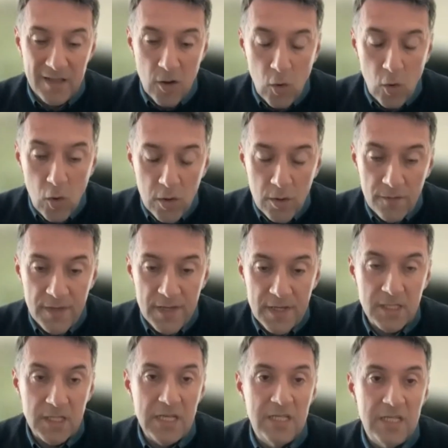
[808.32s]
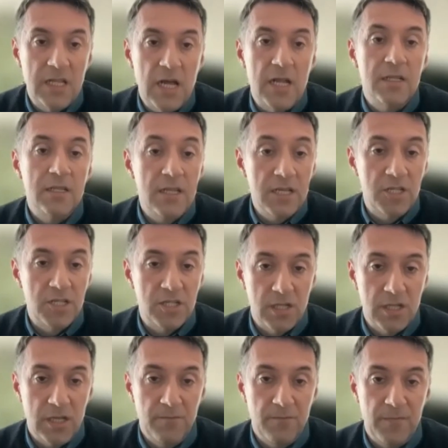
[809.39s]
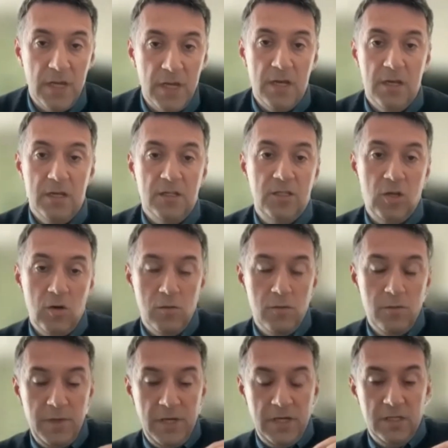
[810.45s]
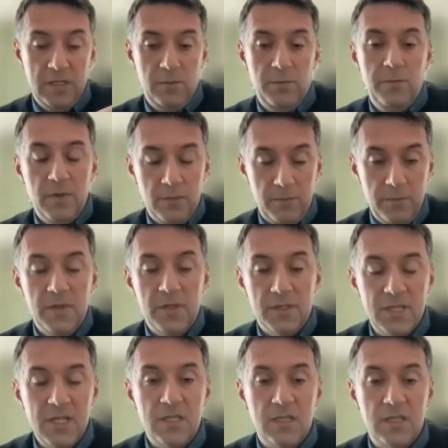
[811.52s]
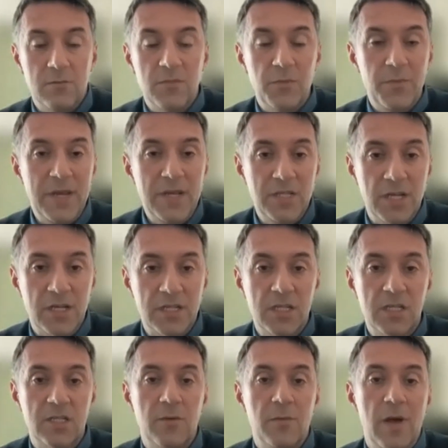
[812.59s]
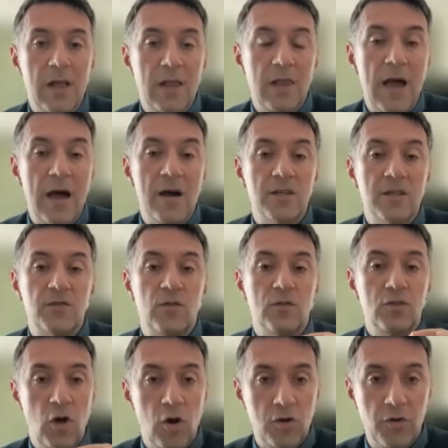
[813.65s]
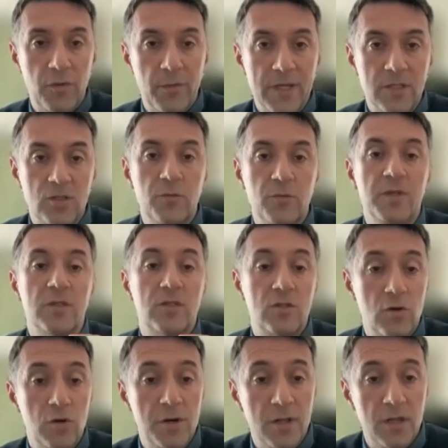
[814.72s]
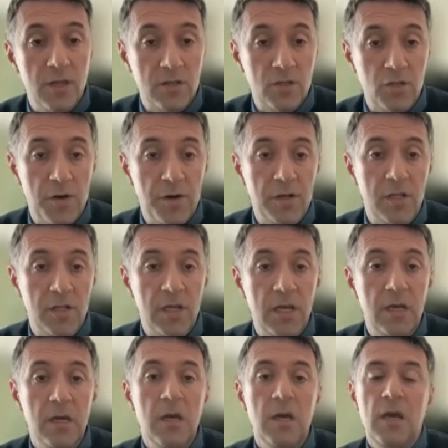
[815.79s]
All of this is done digitally. So because the system, the PainChek system, allows for documents to be stored electronically.